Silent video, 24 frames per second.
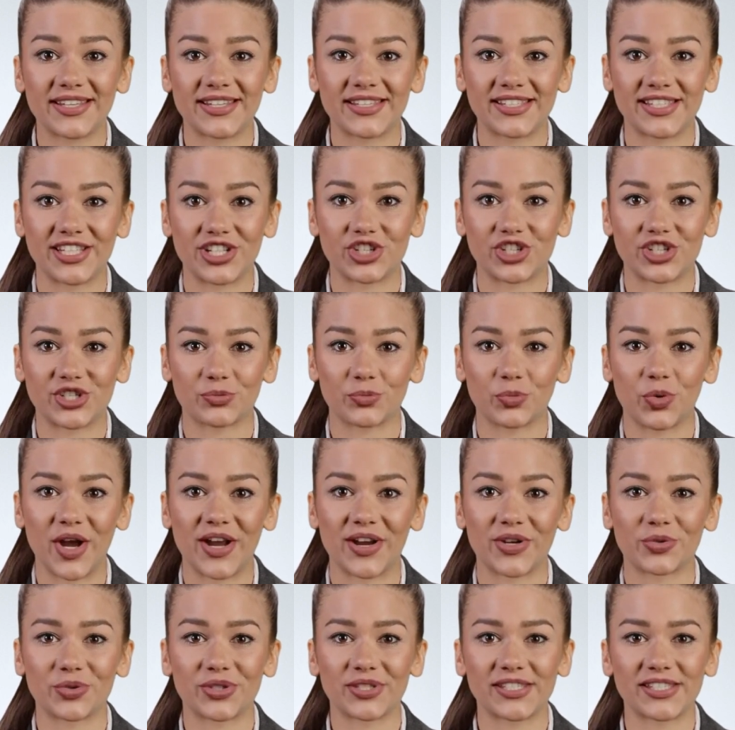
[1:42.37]
such as
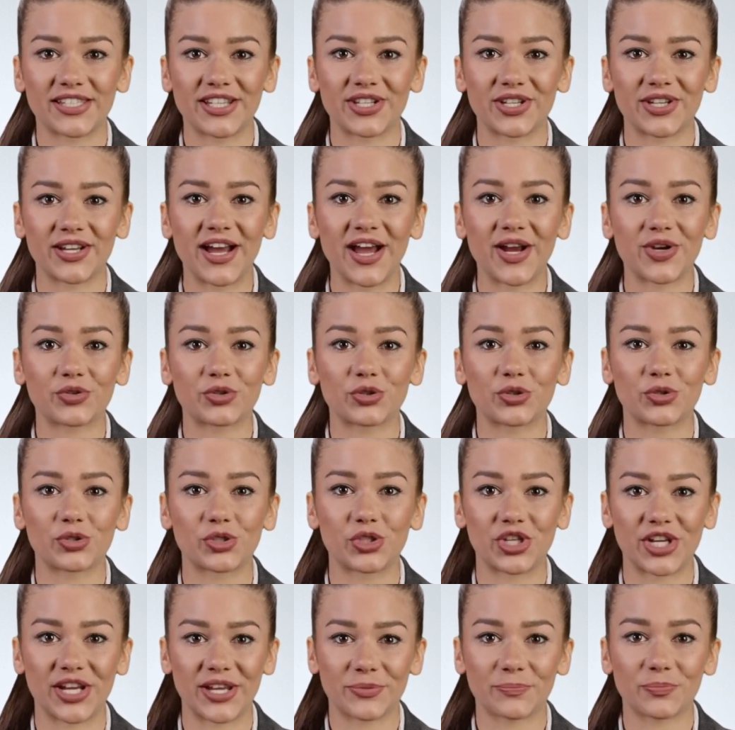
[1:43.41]
whitelisting allowed
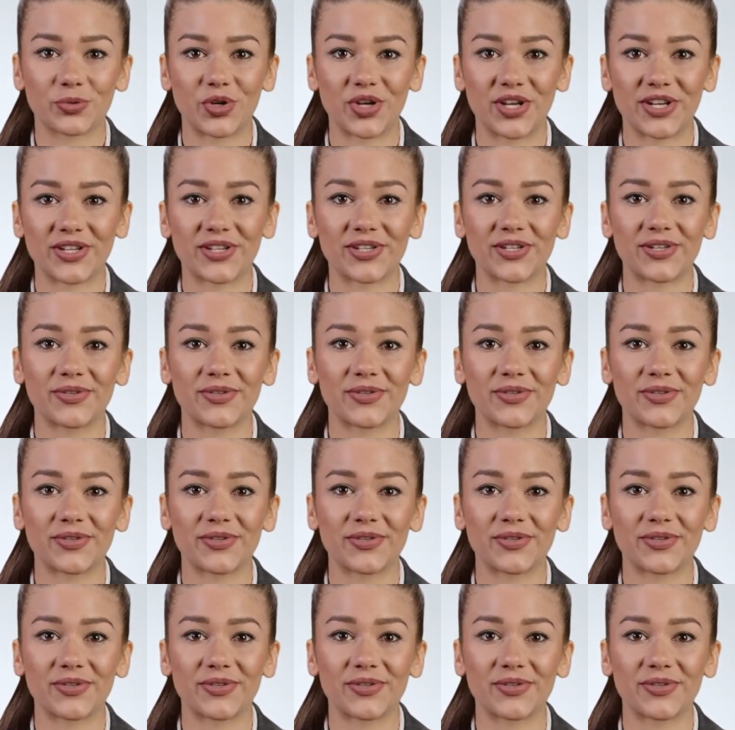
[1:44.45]
user input,